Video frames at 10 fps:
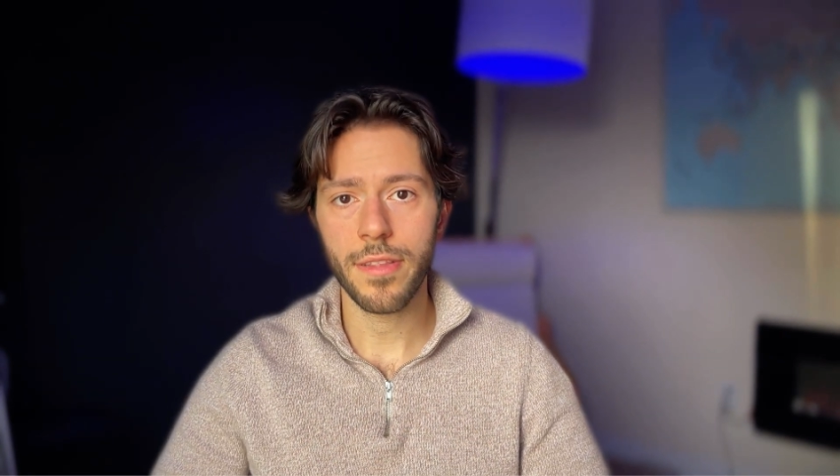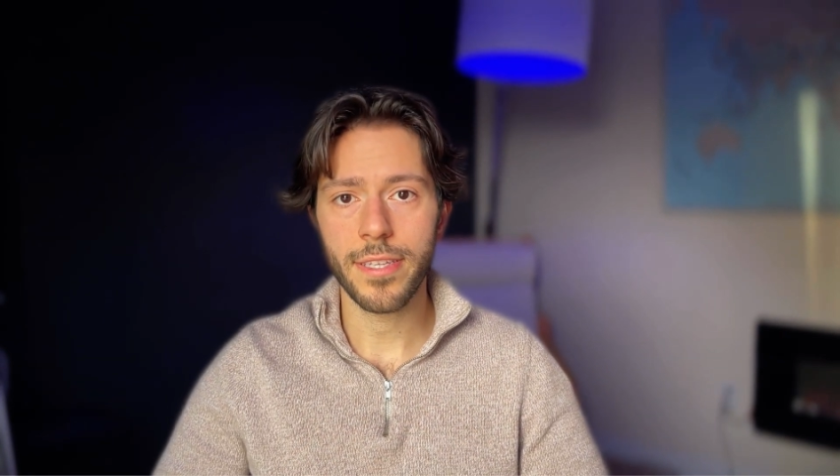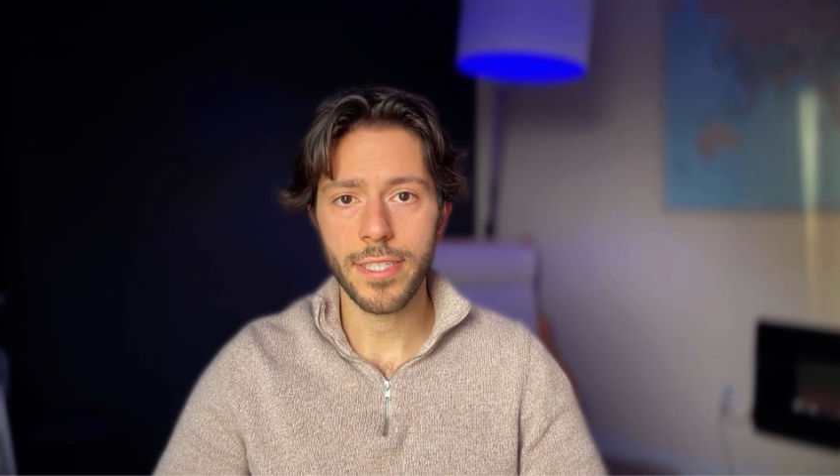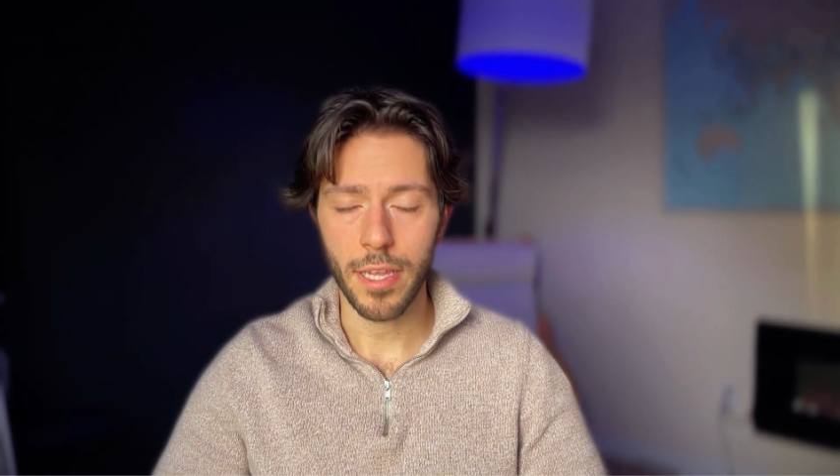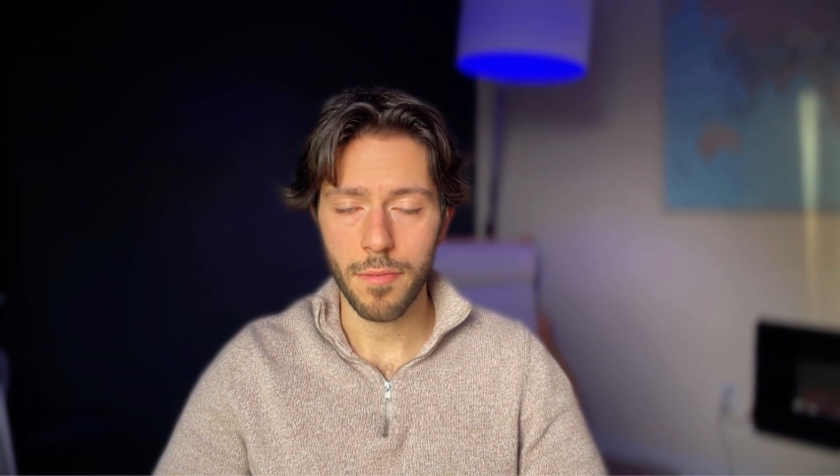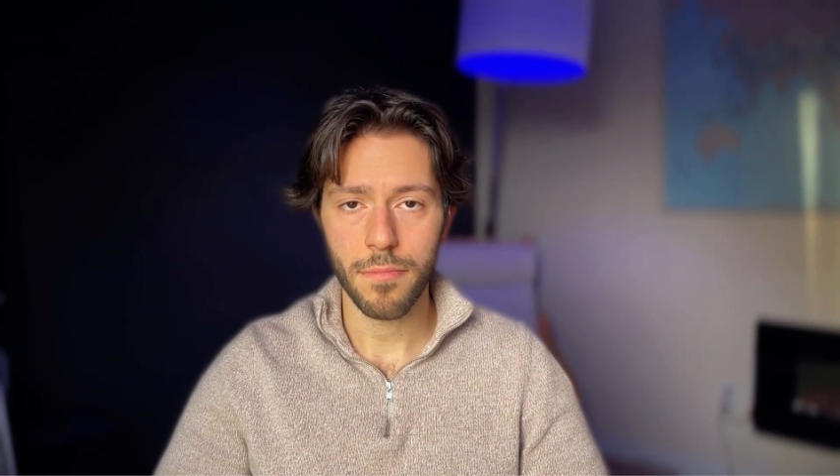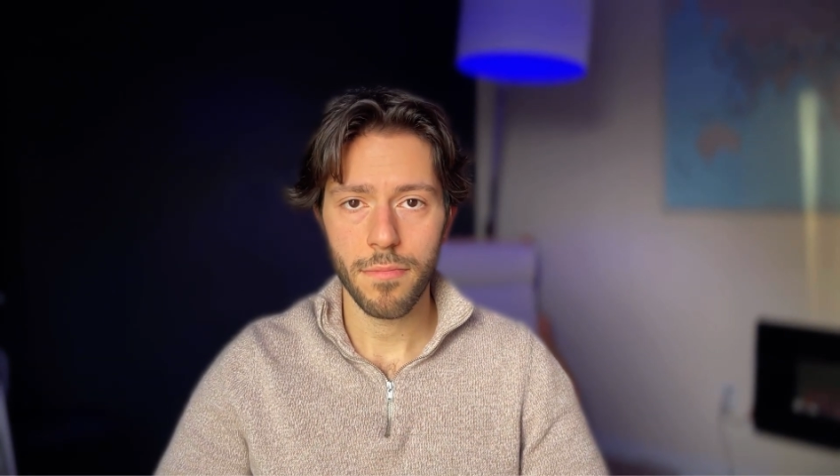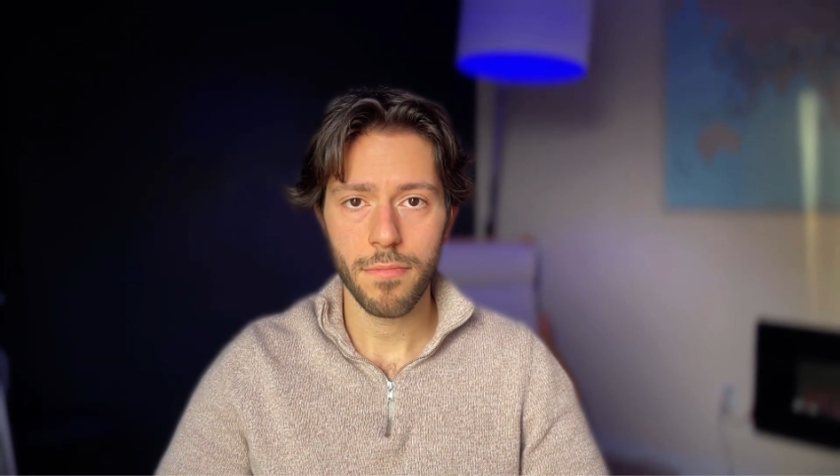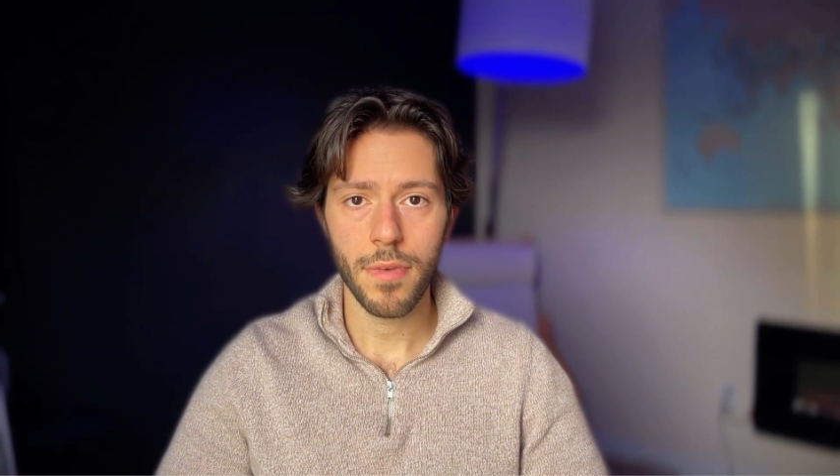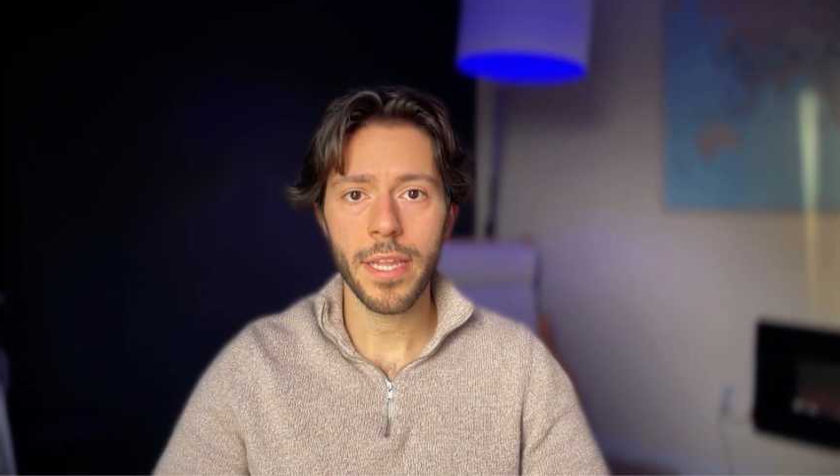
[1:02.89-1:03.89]
same.
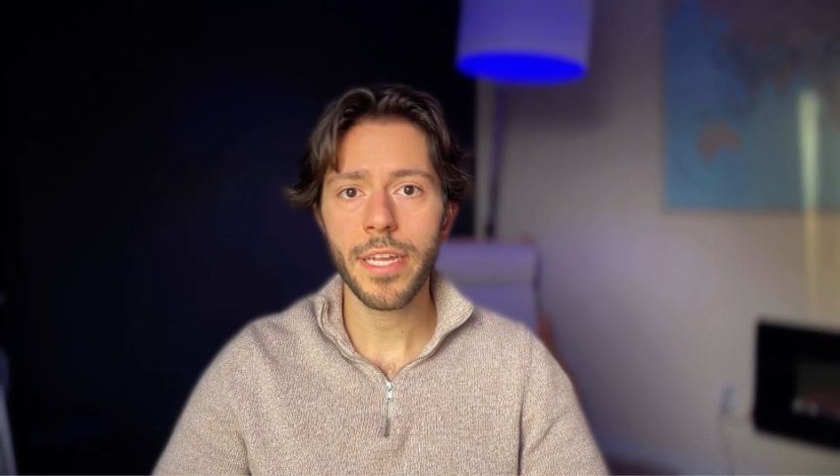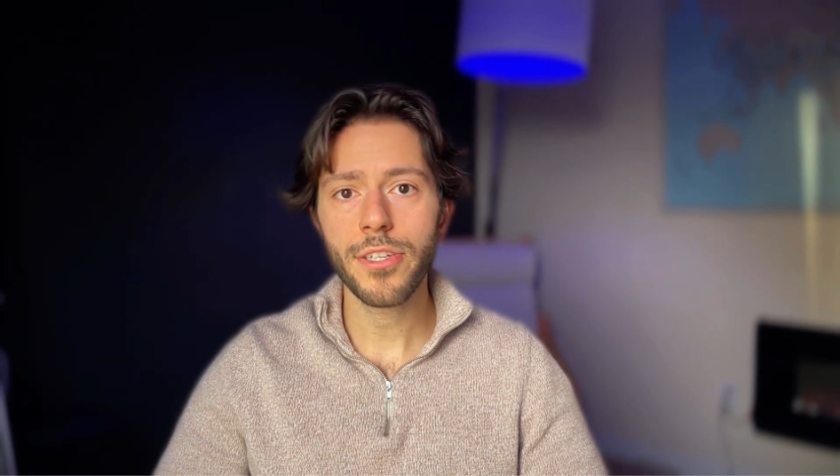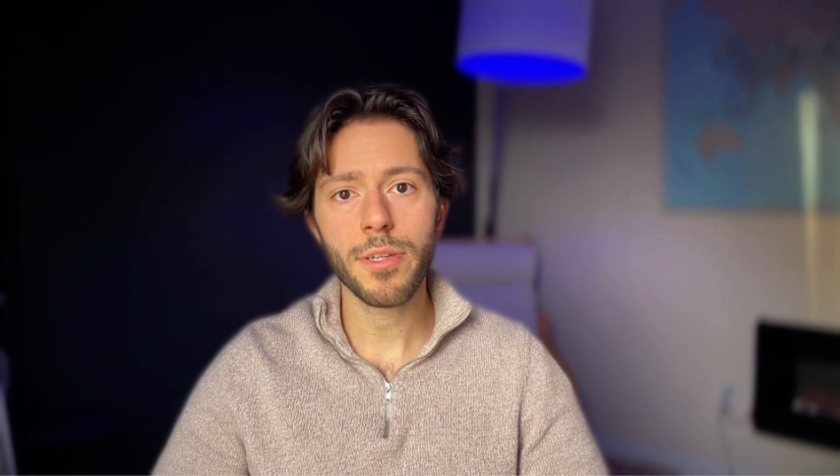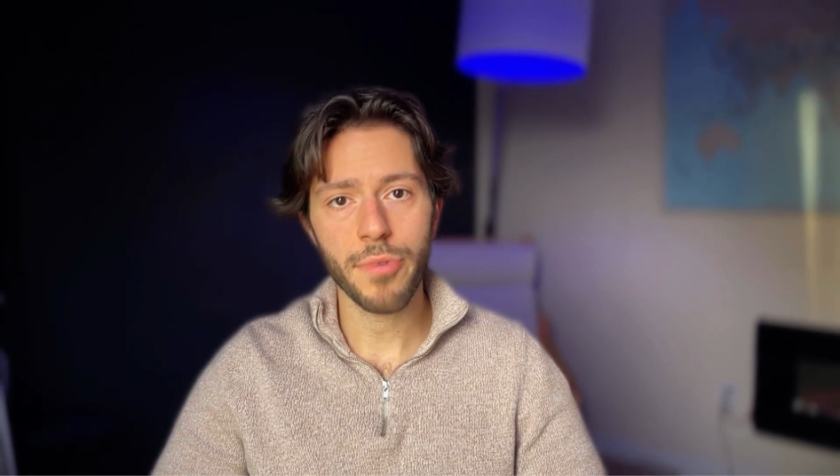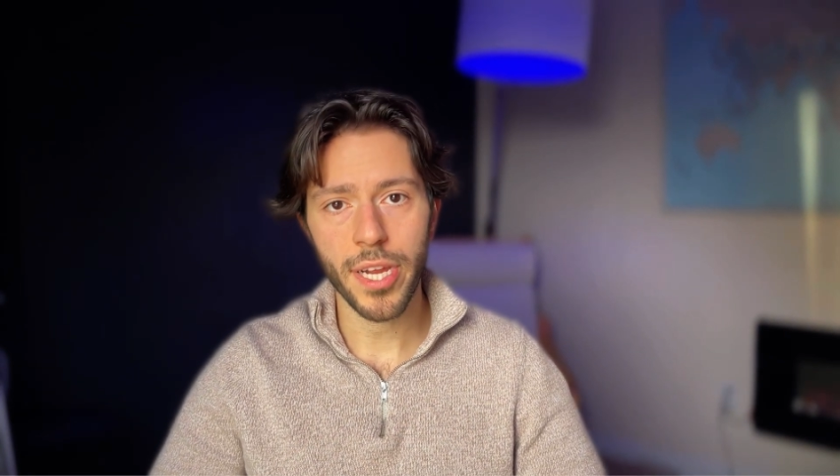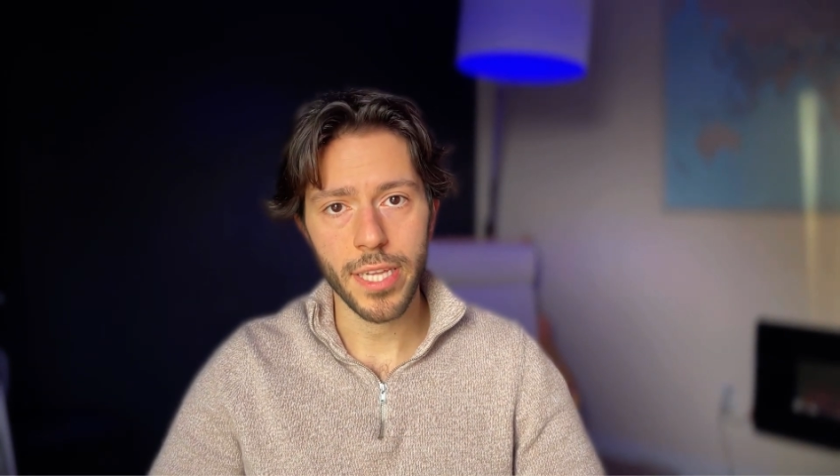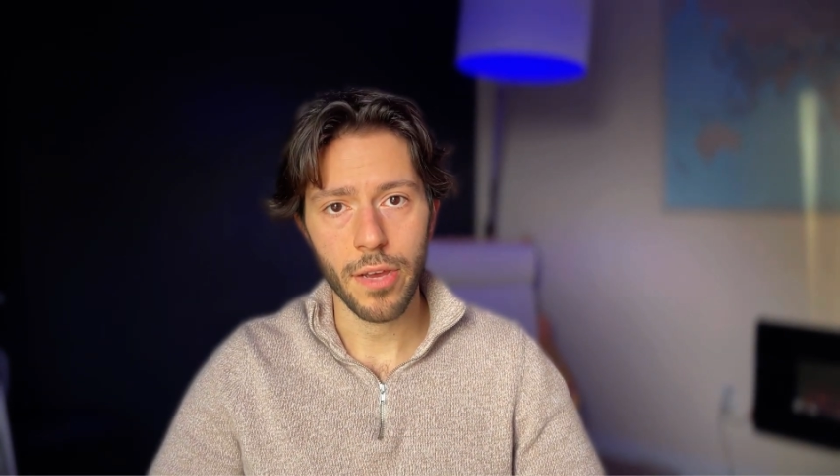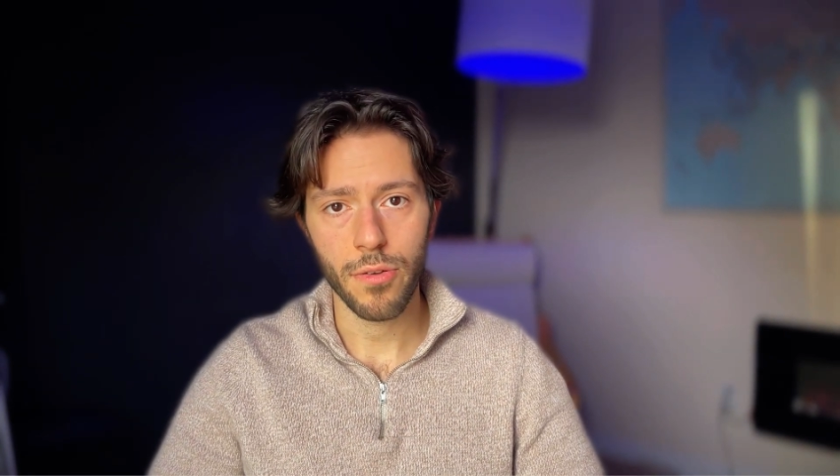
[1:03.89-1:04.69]
And here's a breakdown.